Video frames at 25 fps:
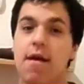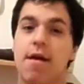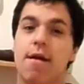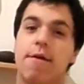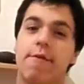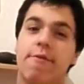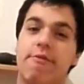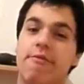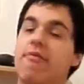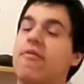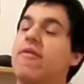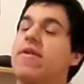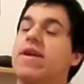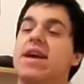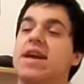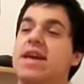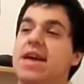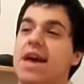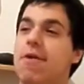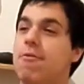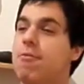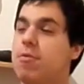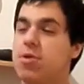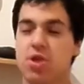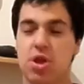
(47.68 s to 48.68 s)
free.
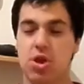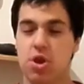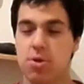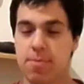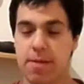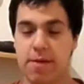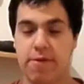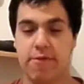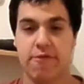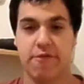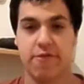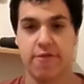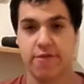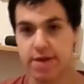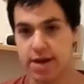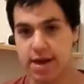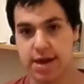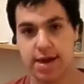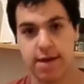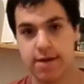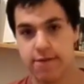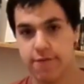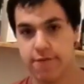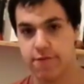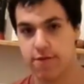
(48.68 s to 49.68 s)
I wanted to be
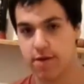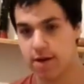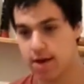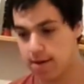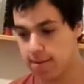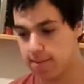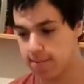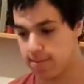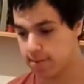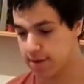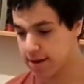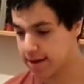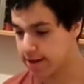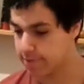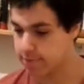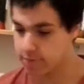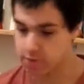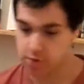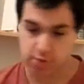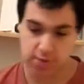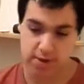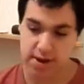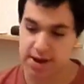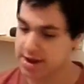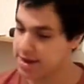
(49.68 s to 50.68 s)
free from
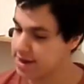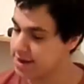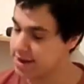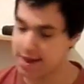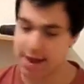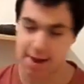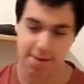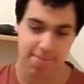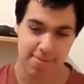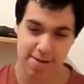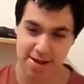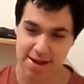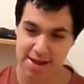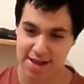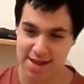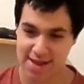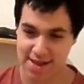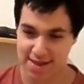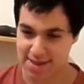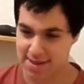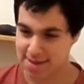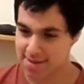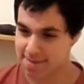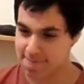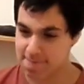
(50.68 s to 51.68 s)
reviewing and that
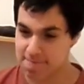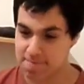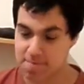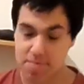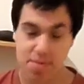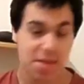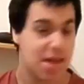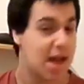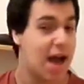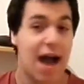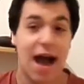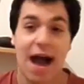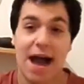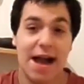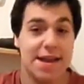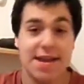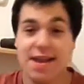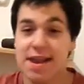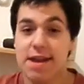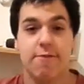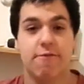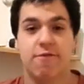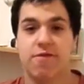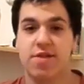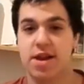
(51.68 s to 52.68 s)
because I
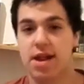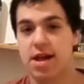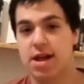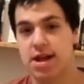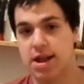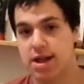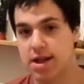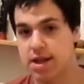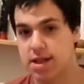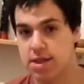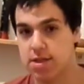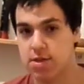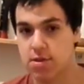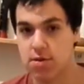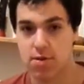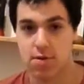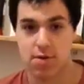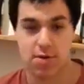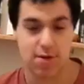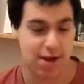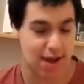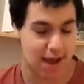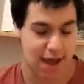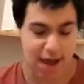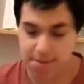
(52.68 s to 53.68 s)
didn't feel like it.
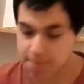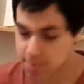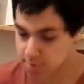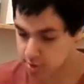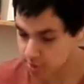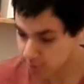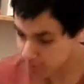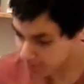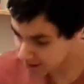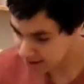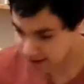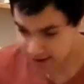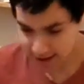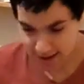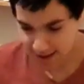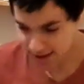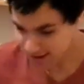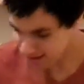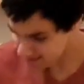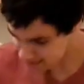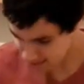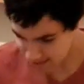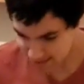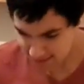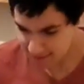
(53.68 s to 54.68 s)
Okay, I'm sorry,
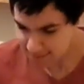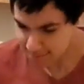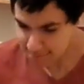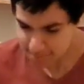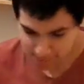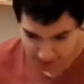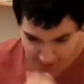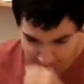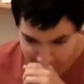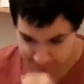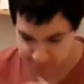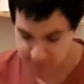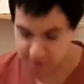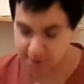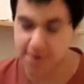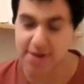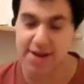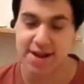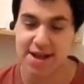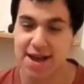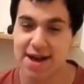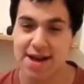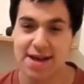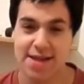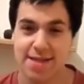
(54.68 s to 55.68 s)

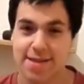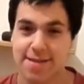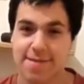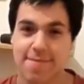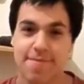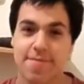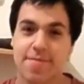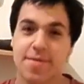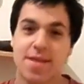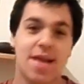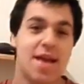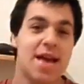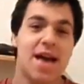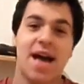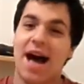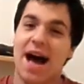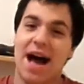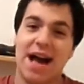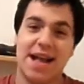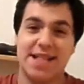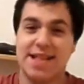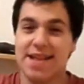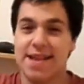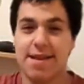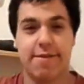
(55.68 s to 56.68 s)
guys.
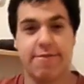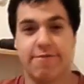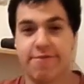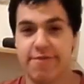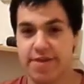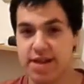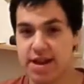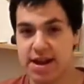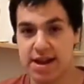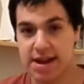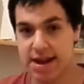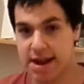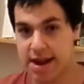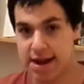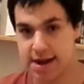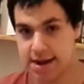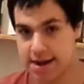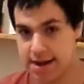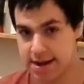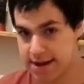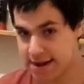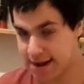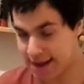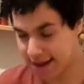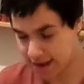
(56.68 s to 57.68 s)
I didn't feel
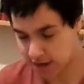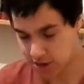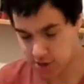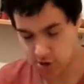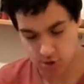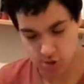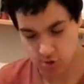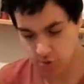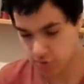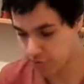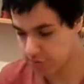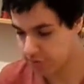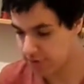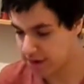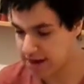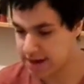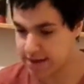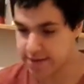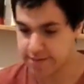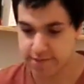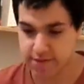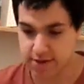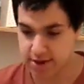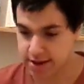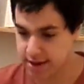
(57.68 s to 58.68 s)
like to do any
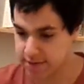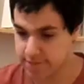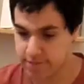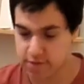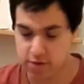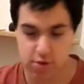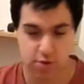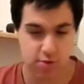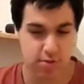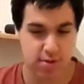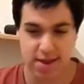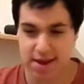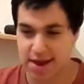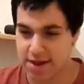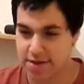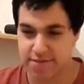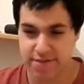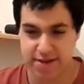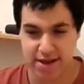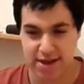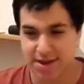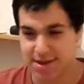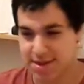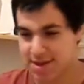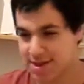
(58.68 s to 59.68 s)
reviews like
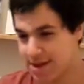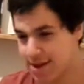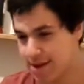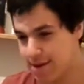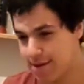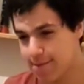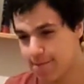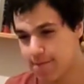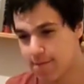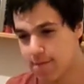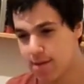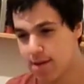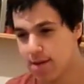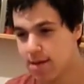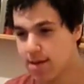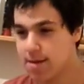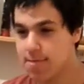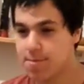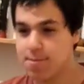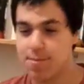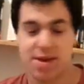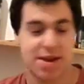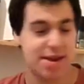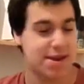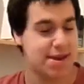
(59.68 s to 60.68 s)
that then,
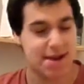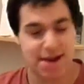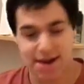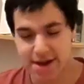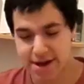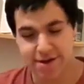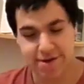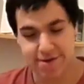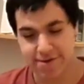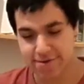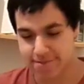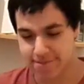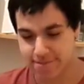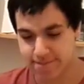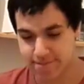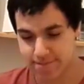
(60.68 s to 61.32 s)
but now